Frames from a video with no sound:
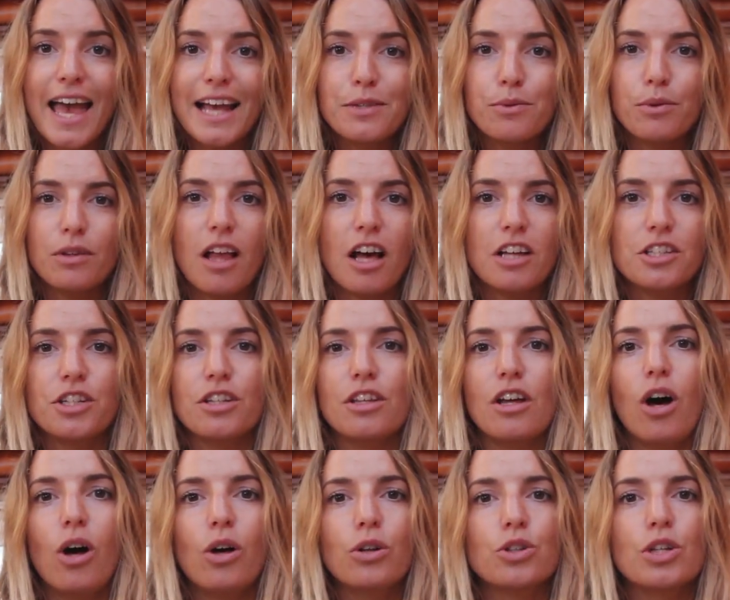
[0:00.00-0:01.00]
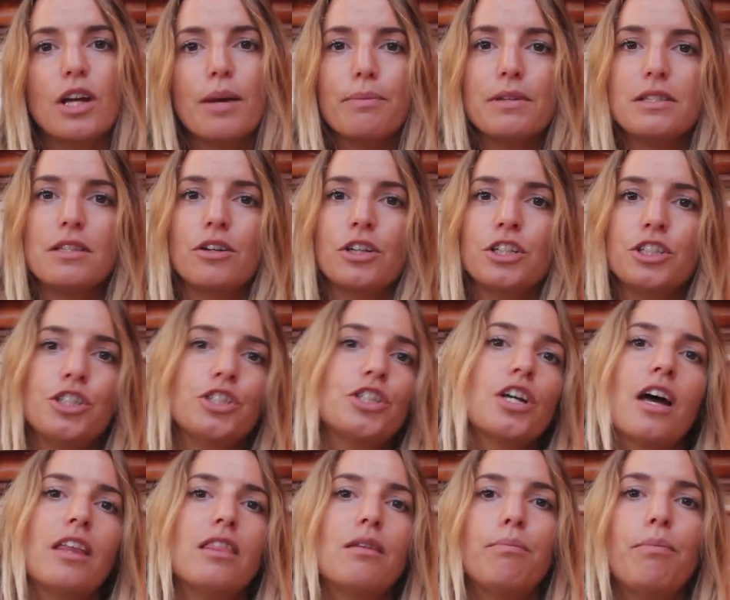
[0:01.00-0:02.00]
Eggs will last you the whole trip as long as you
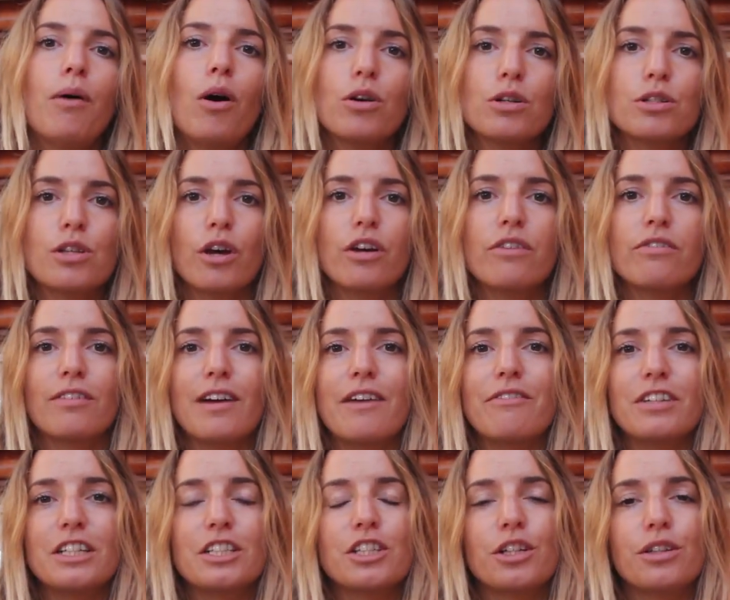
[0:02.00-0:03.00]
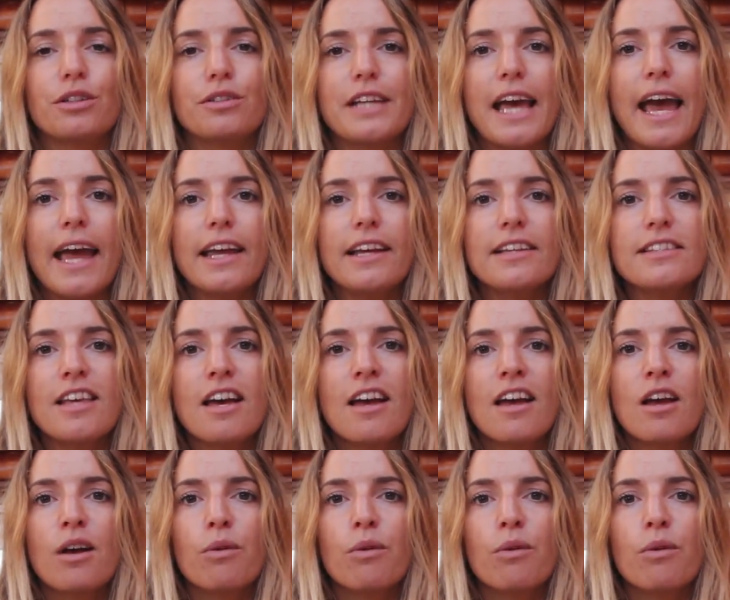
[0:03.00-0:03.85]
turn the box over every two days.